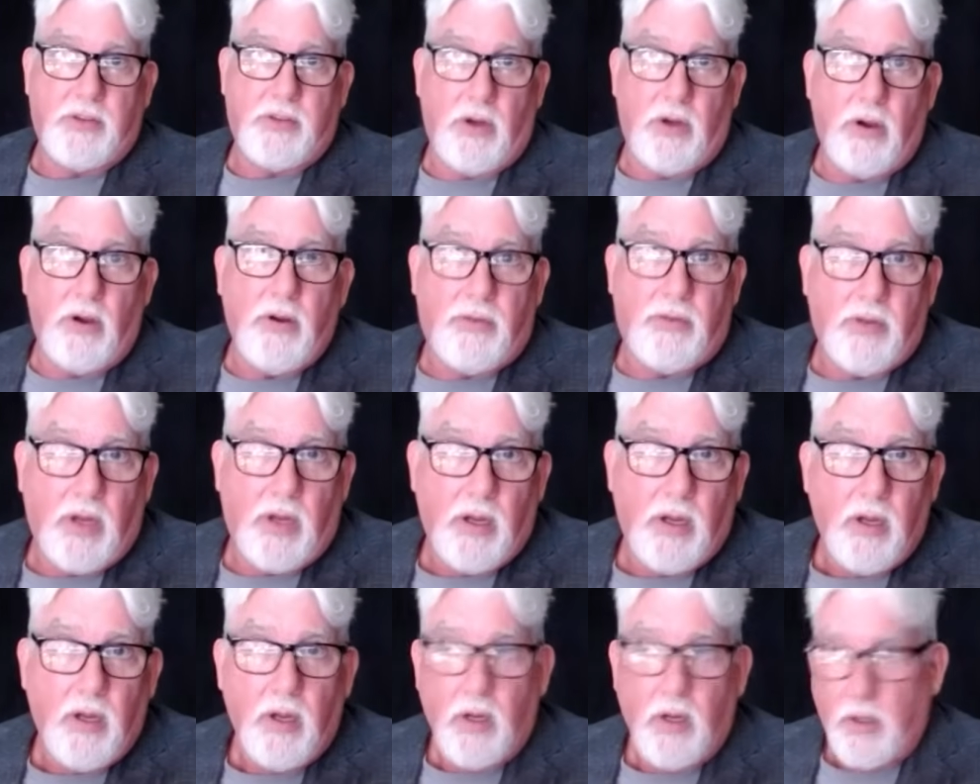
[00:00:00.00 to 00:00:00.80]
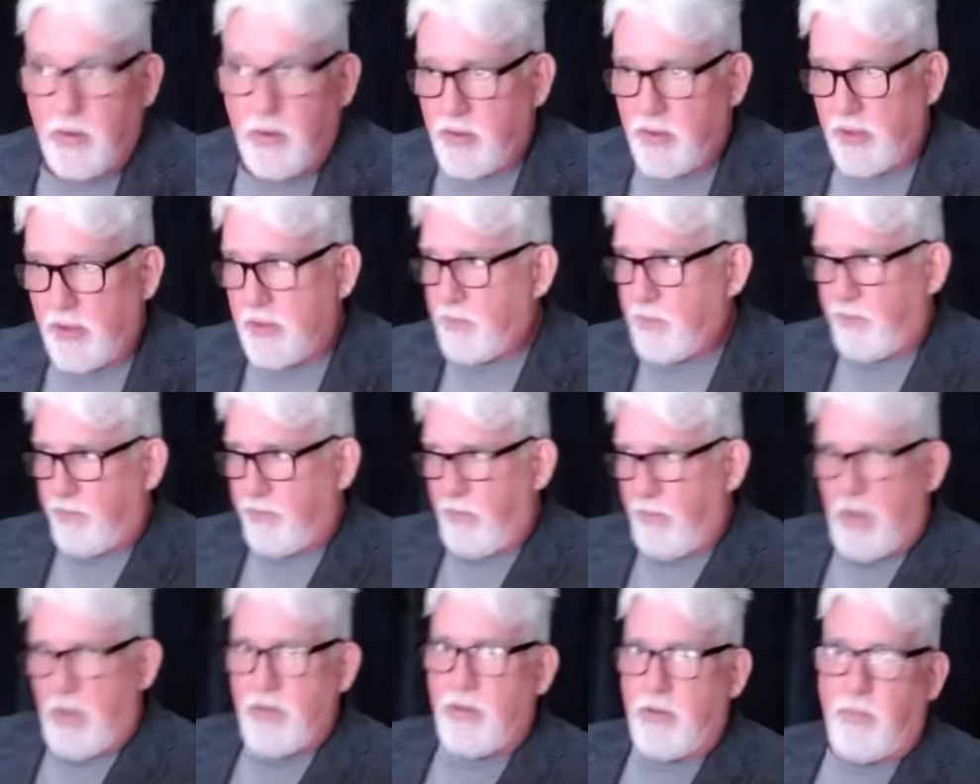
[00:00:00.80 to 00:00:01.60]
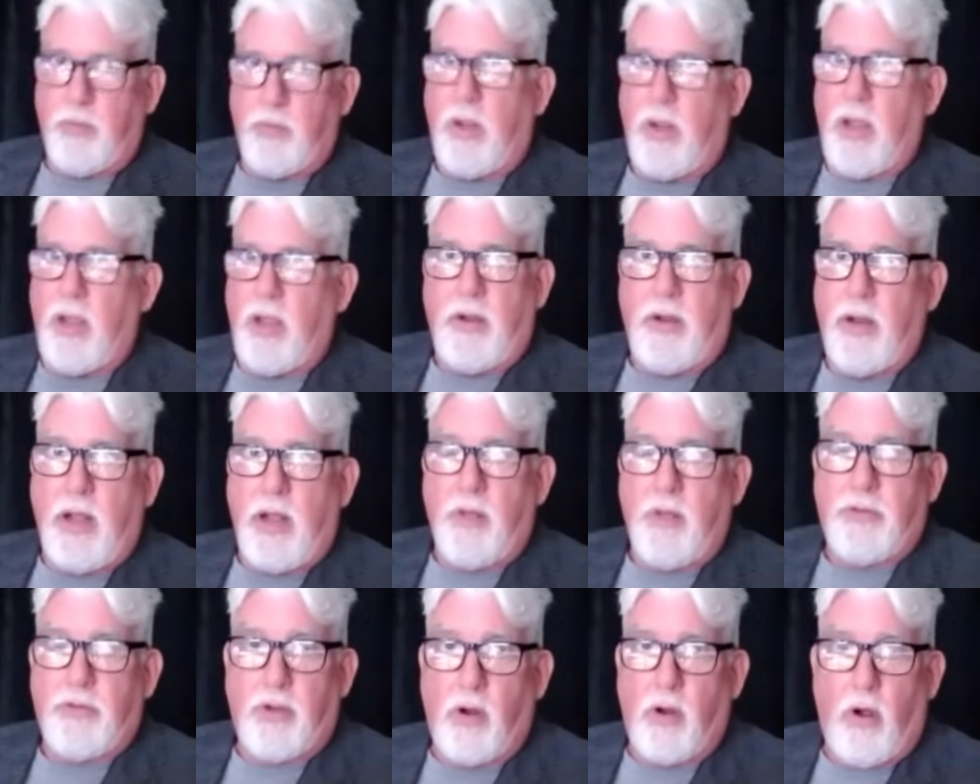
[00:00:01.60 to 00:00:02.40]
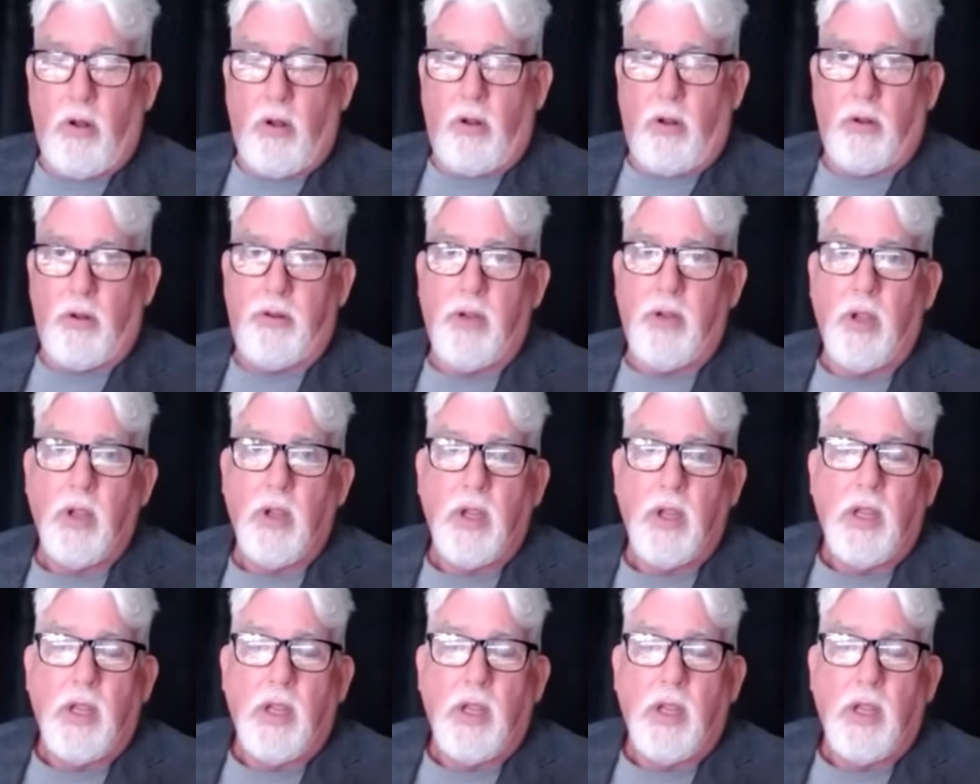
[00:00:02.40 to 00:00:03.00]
currency, just measured and an ounce of gold.